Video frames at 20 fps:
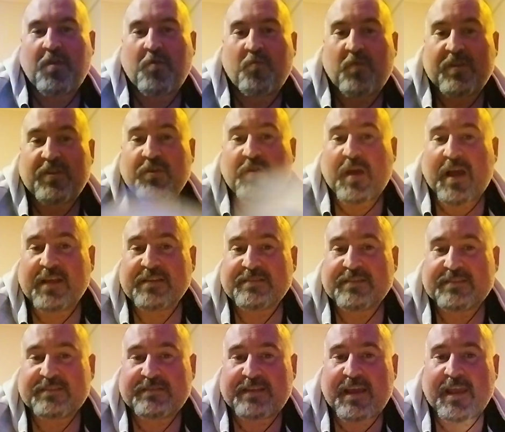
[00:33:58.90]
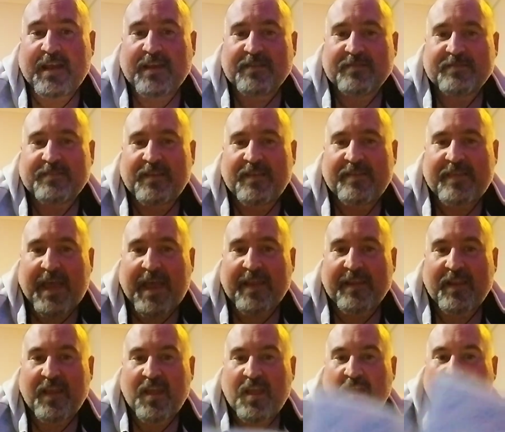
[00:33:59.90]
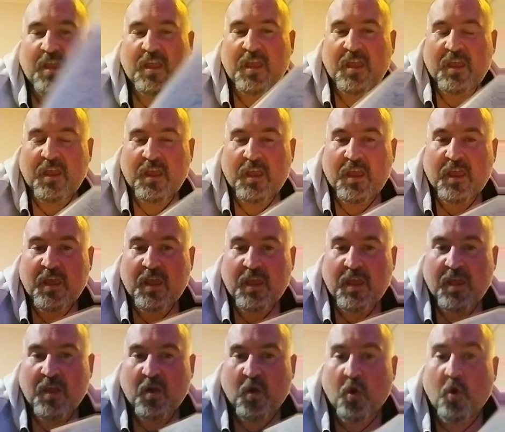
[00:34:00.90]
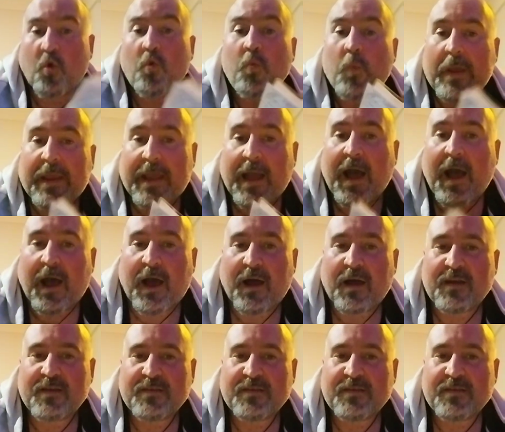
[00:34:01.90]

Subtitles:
When you understand that all we are